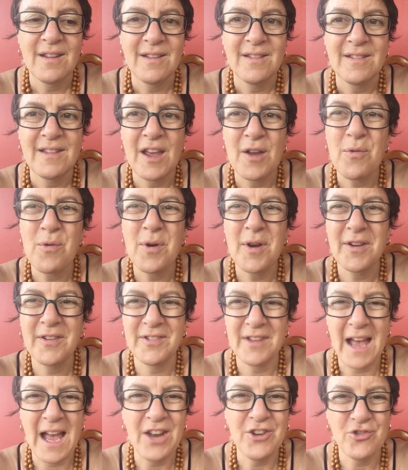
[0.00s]
they were
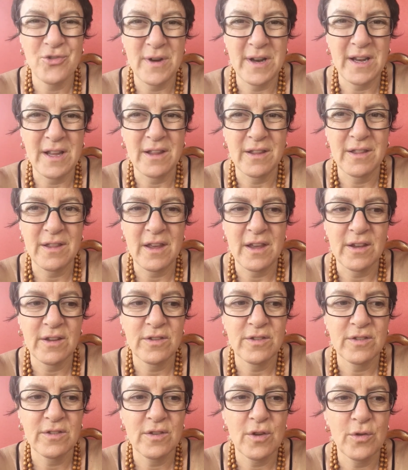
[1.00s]
exaggerating
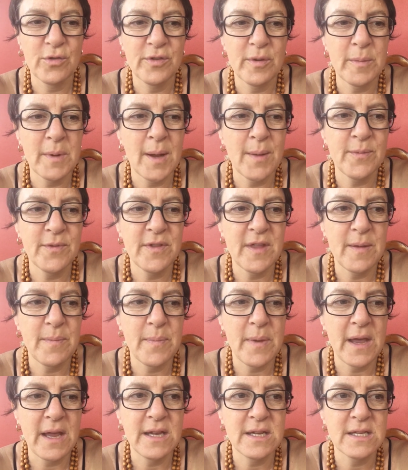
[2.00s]
things. So sometimes they
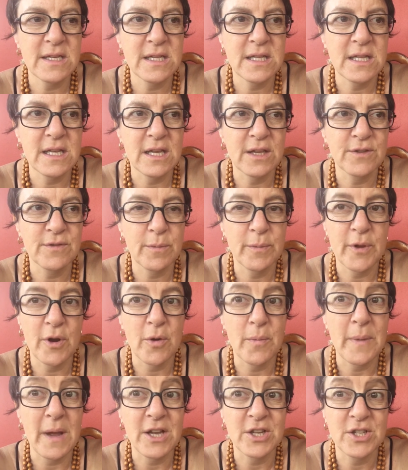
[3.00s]
painted things from their
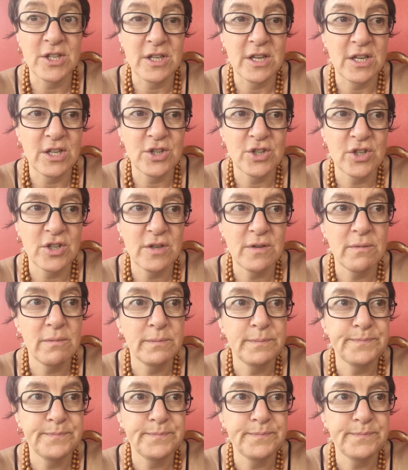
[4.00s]
imagination,